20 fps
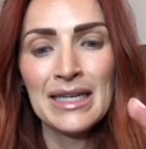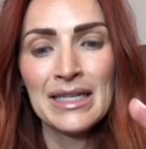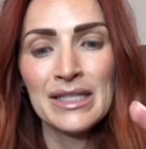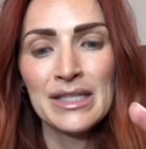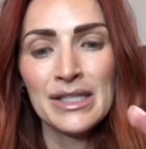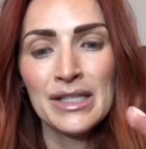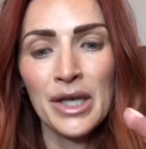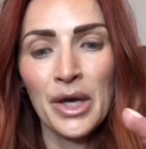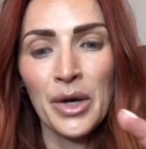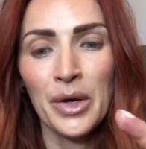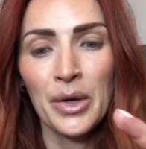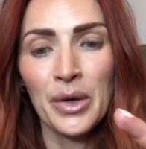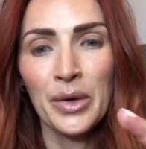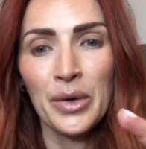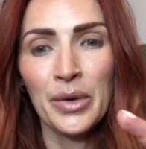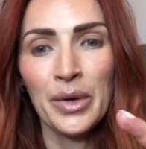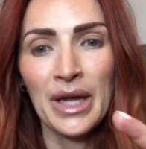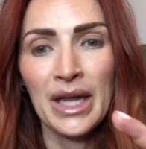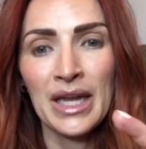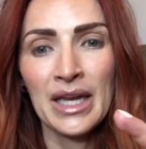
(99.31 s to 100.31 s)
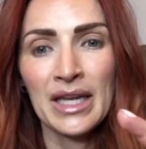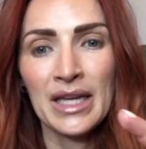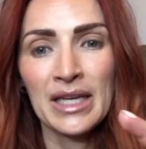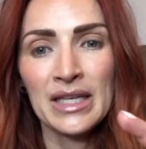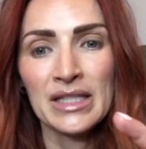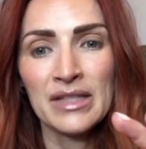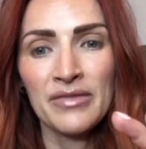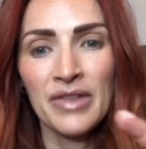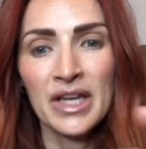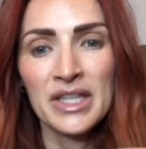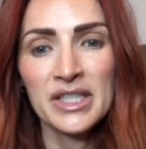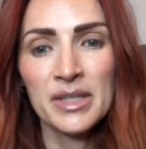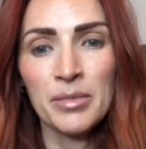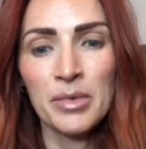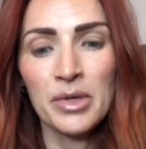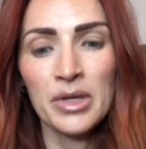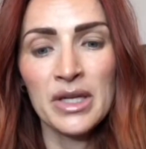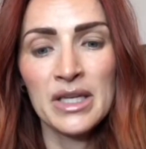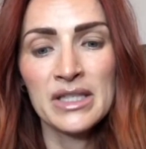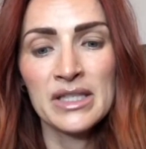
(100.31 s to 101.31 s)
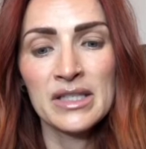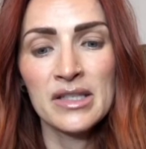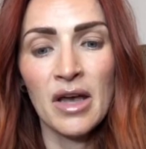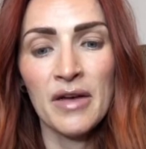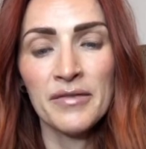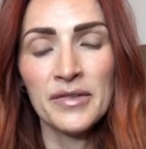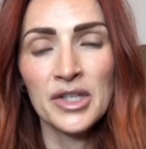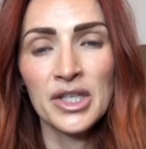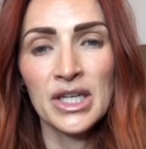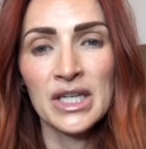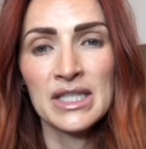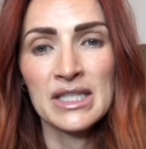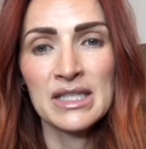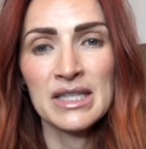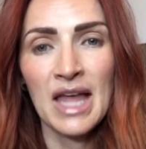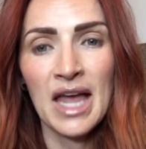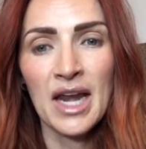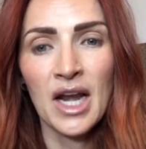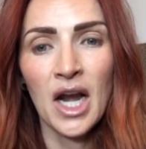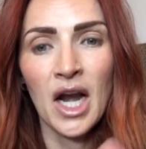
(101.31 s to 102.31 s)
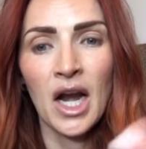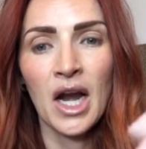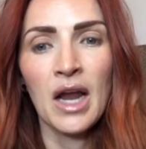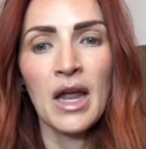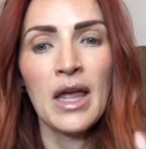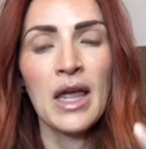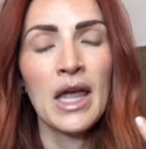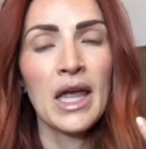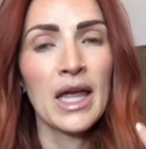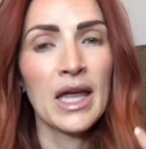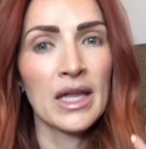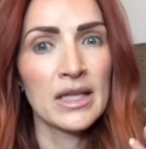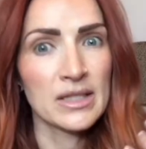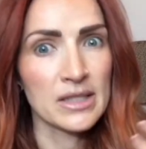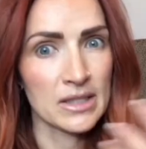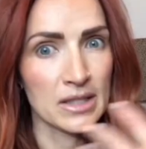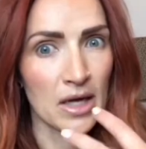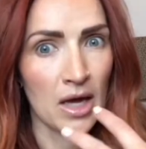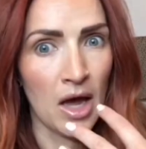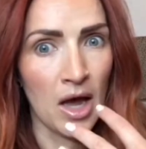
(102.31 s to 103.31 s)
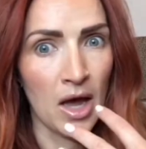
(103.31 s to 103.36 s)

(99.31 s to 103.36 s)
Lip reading: So it is flexible, it's softer, it's lighter, it's